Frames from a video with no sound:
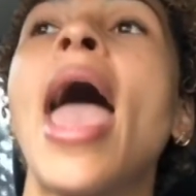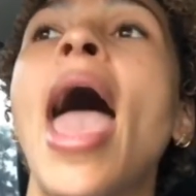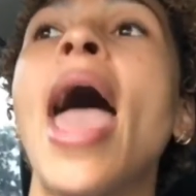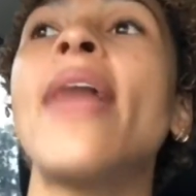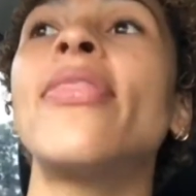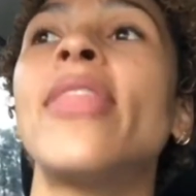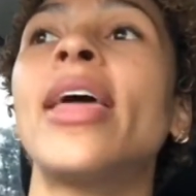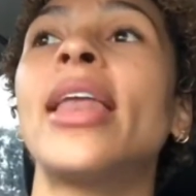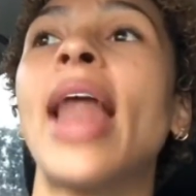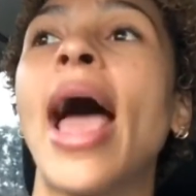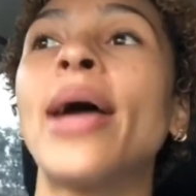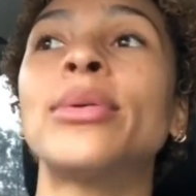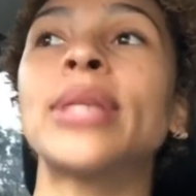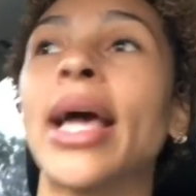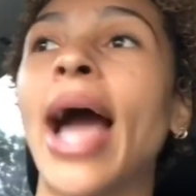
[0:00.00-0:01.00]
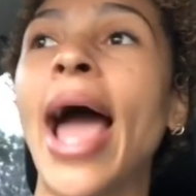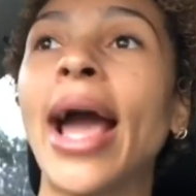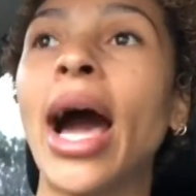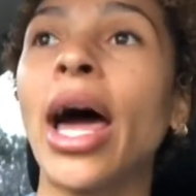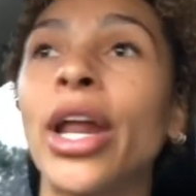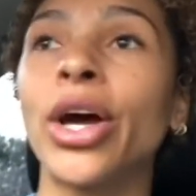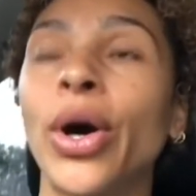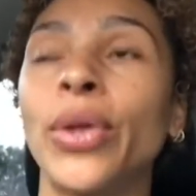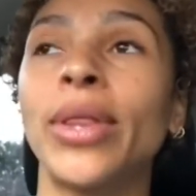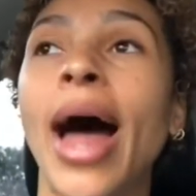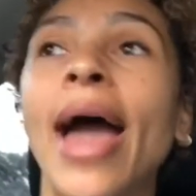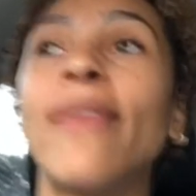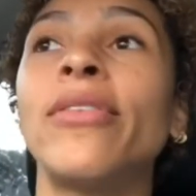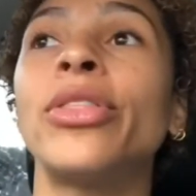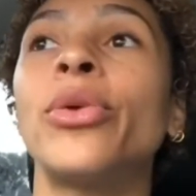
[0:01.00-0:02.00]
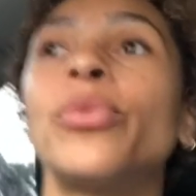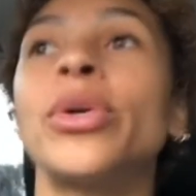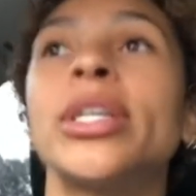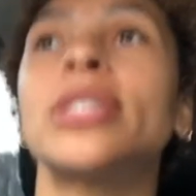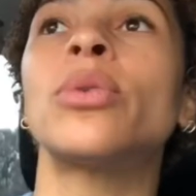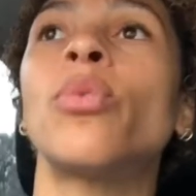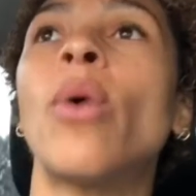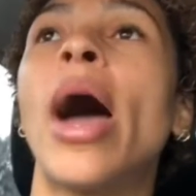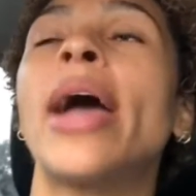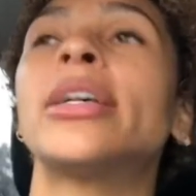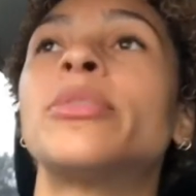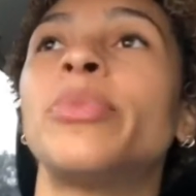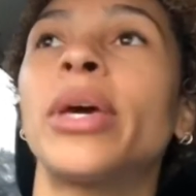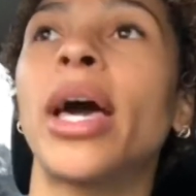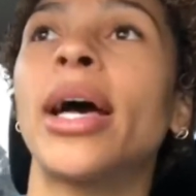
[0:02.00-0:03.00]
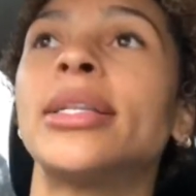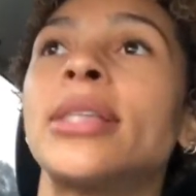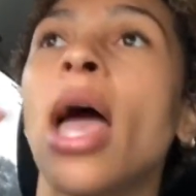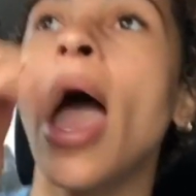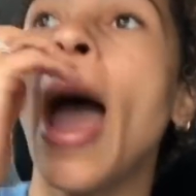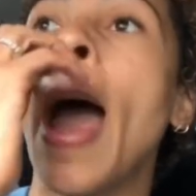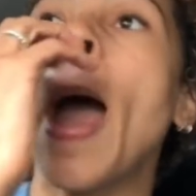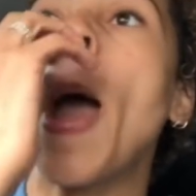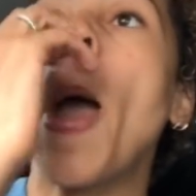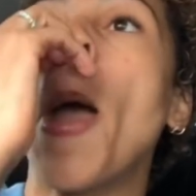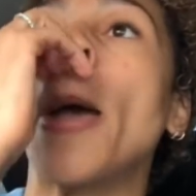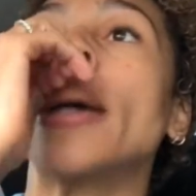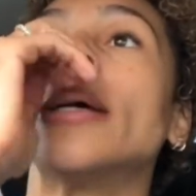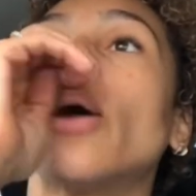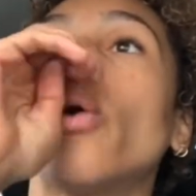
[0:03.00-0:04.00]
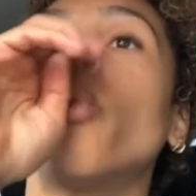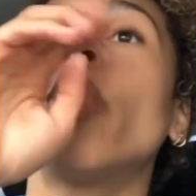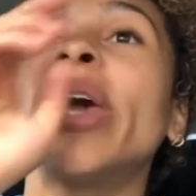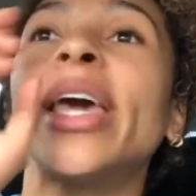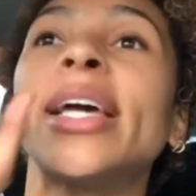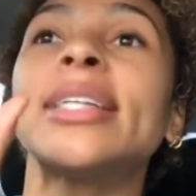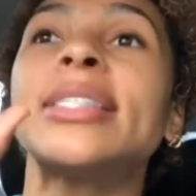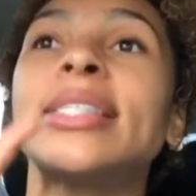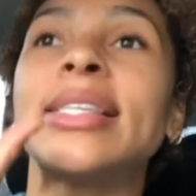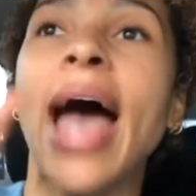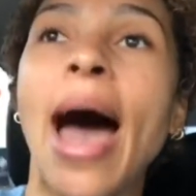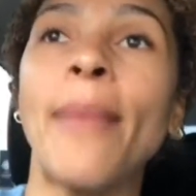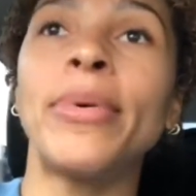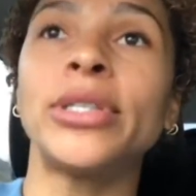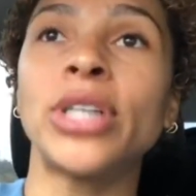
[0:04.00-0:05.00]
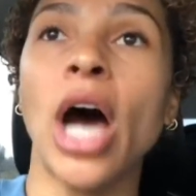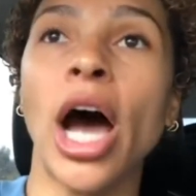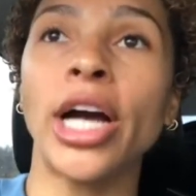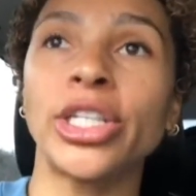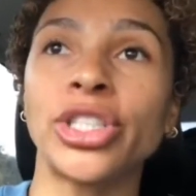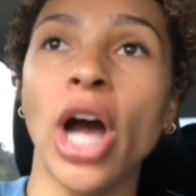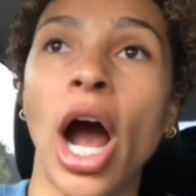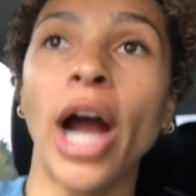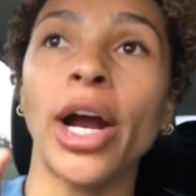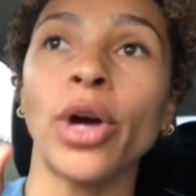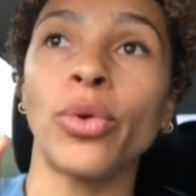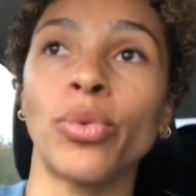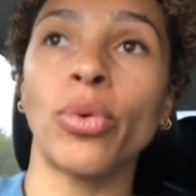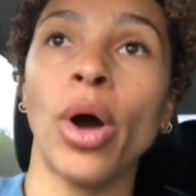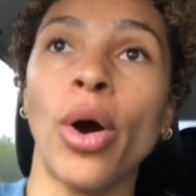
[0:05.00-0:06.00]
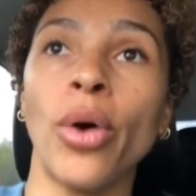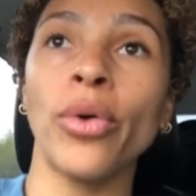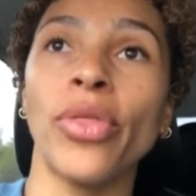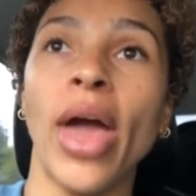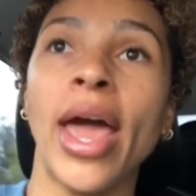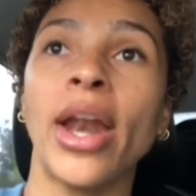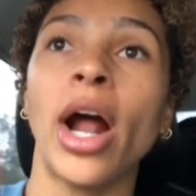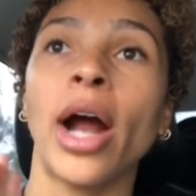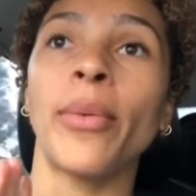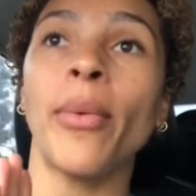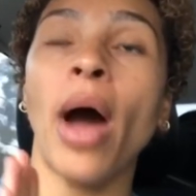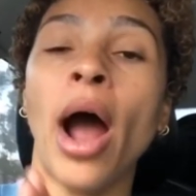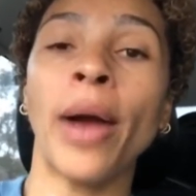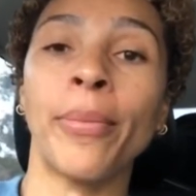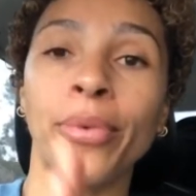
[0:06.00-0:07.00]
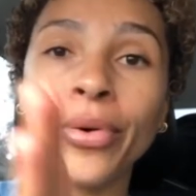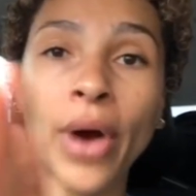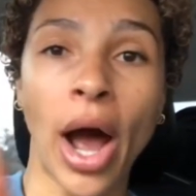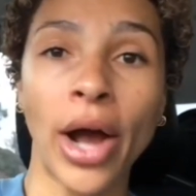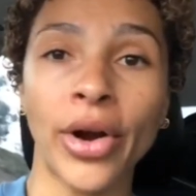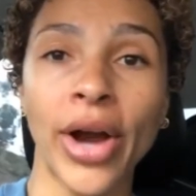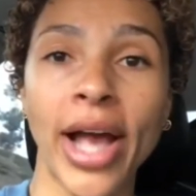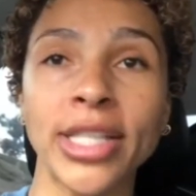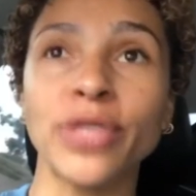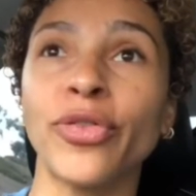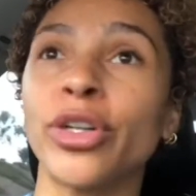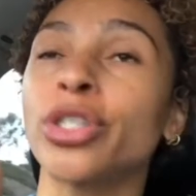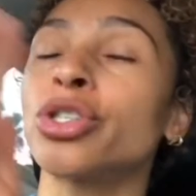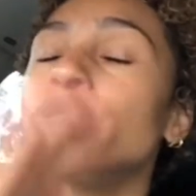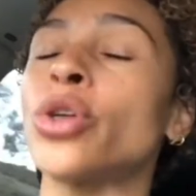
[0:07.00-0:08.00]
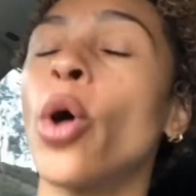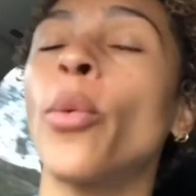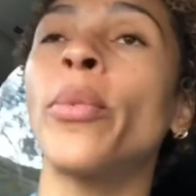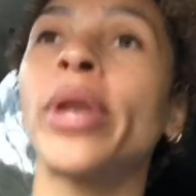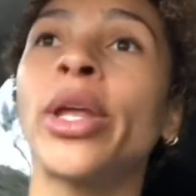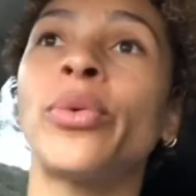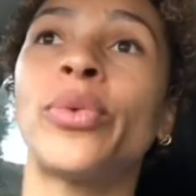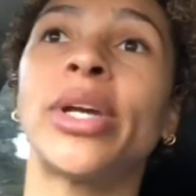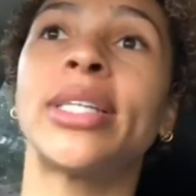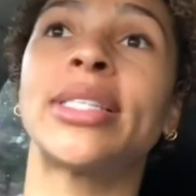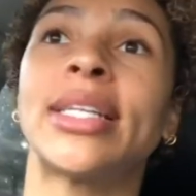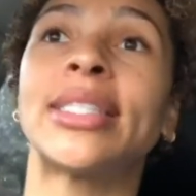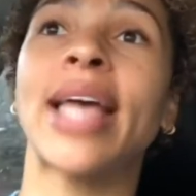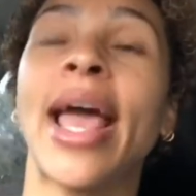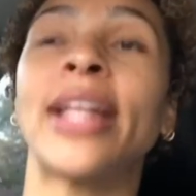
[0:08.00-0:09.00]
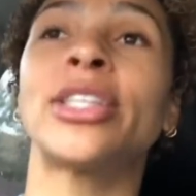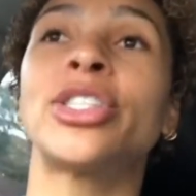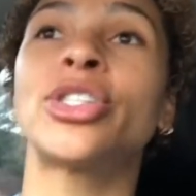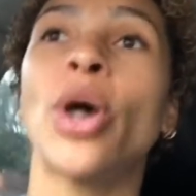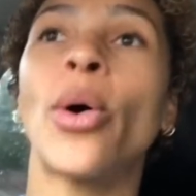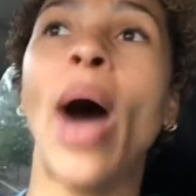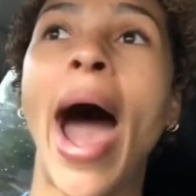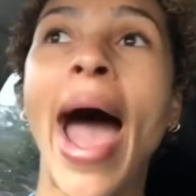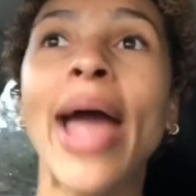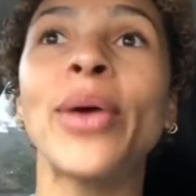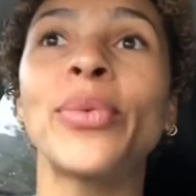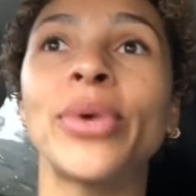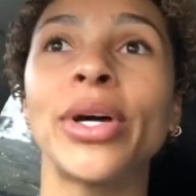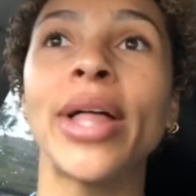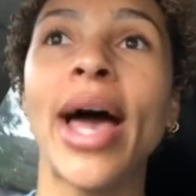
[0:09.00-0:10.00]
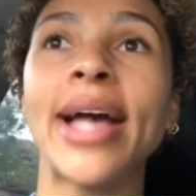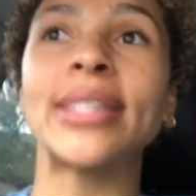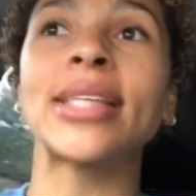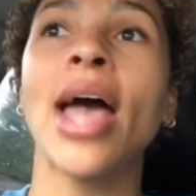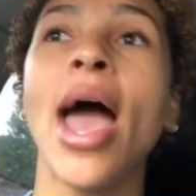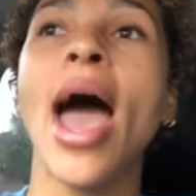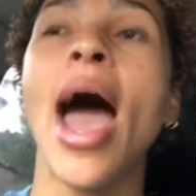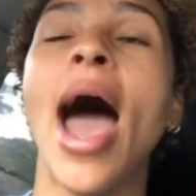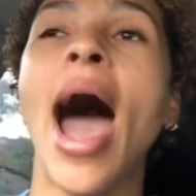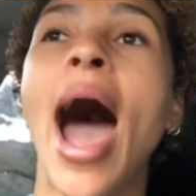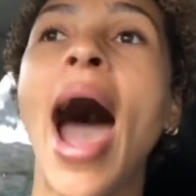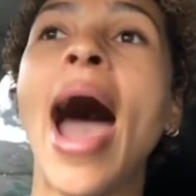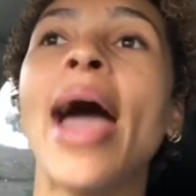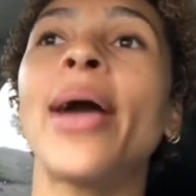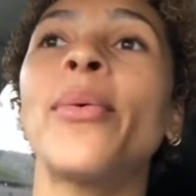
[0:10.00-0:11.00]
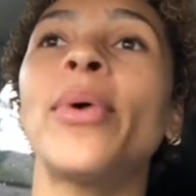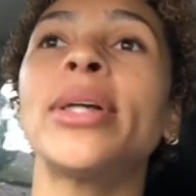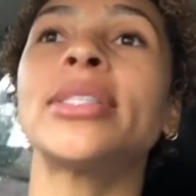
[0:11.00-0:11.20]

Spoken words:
and then I was like, I gotta go live. And the reason why is because we sabotage our growth and our progress for so many reasons. And so I realized I